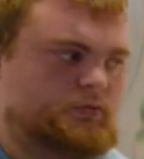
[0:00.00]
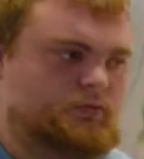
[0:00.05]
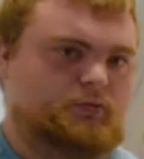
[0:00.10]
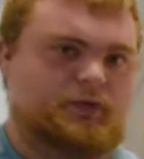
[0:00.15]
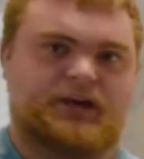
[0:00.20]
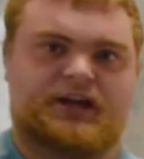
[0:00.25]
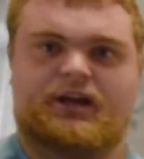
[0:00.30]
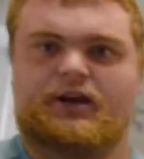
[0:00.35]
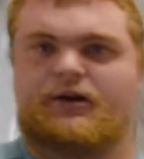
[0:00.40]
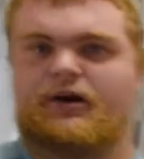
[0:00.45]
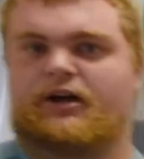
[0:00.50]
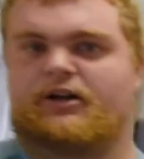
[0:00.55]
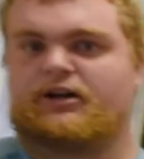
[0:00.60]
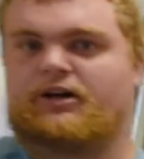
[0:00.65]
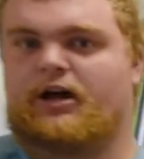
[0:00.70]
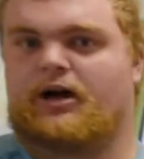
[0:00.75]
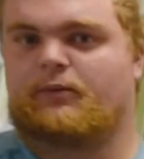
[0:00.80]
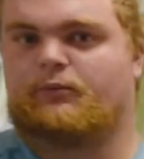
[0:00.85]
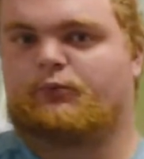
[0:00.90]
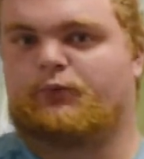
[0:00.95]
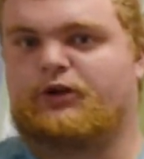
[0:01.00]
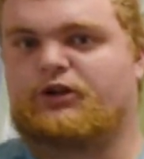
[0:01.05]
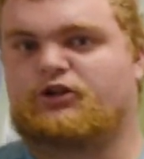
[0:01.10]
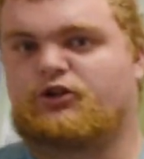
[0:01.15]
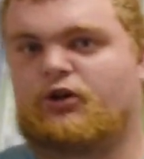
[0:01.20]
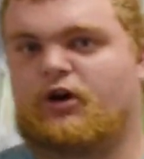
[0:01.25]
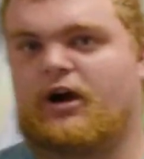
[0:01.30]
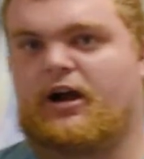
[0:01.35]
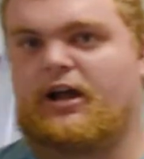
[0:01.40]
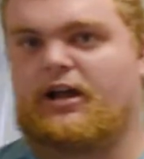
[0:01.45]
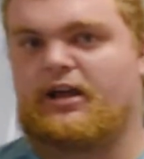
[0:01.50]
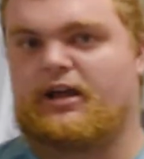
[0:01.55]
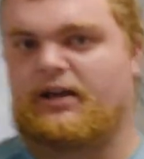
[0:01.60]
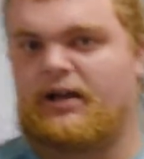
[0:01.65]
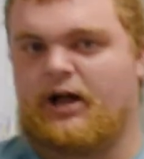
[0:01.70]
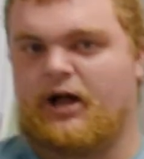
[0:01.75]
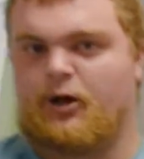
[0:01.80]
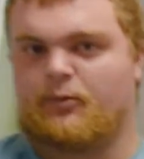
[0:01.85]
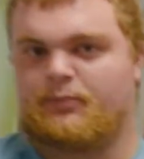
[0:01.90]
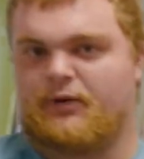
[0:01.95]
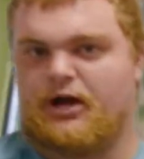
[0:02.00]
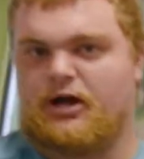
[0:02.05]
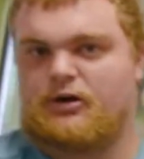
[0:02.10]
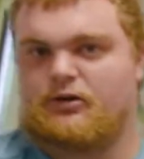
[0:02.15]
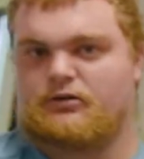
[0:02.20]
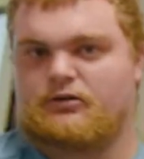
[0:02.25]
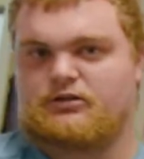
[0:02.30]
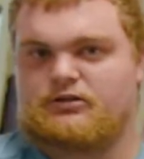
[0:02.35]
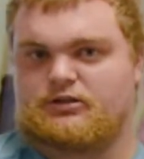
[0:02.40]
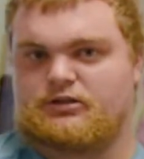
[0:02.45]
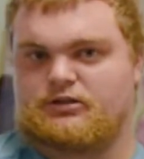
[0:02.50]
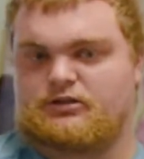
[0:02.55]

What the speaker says: We here at Cup, we try and help out